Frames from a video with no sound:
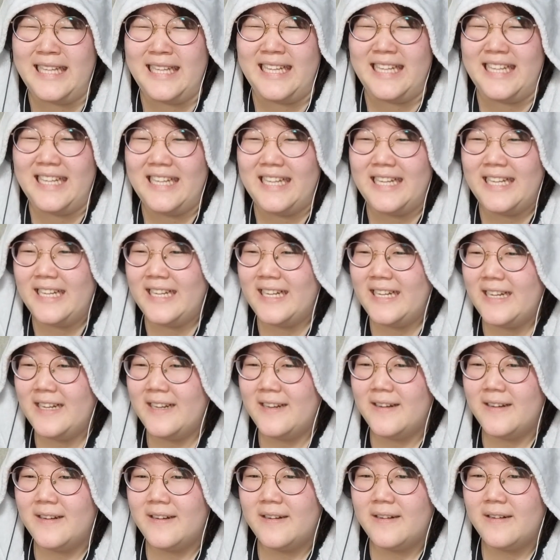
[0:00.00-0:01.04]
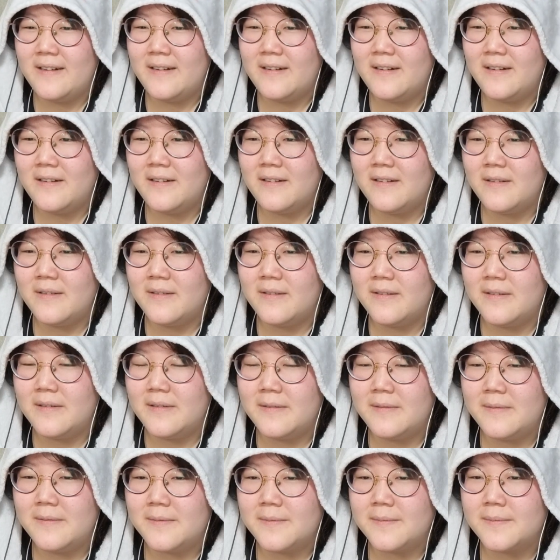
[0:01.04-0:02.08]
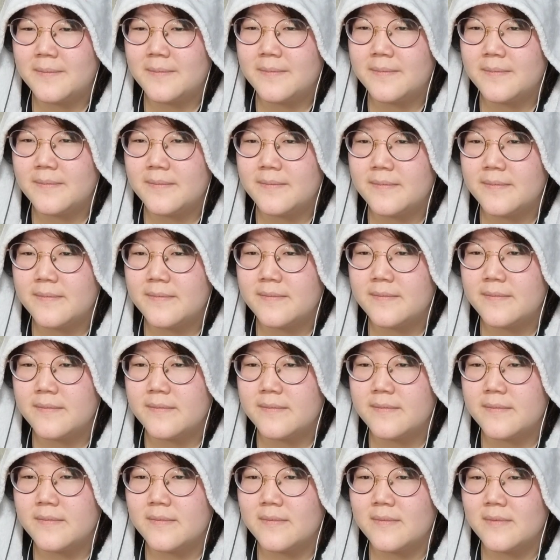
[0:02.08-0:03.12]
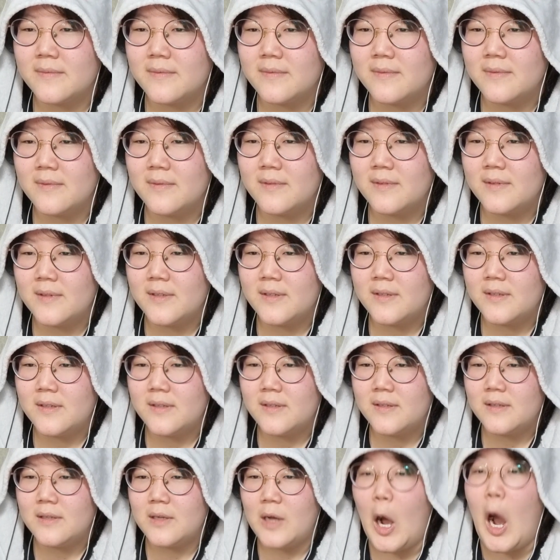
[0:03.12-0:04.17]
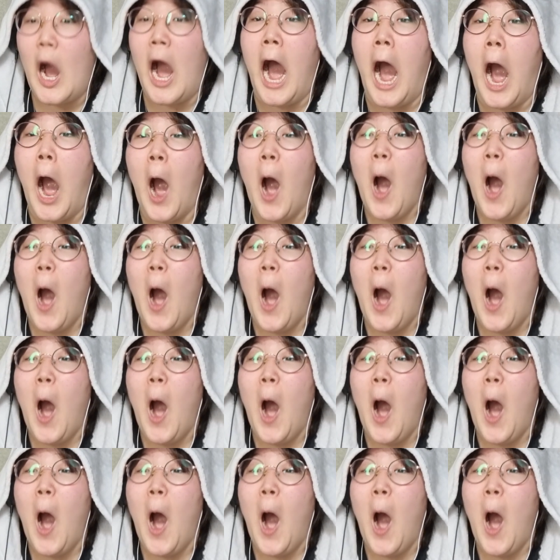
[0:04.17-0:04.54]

(no one is talking)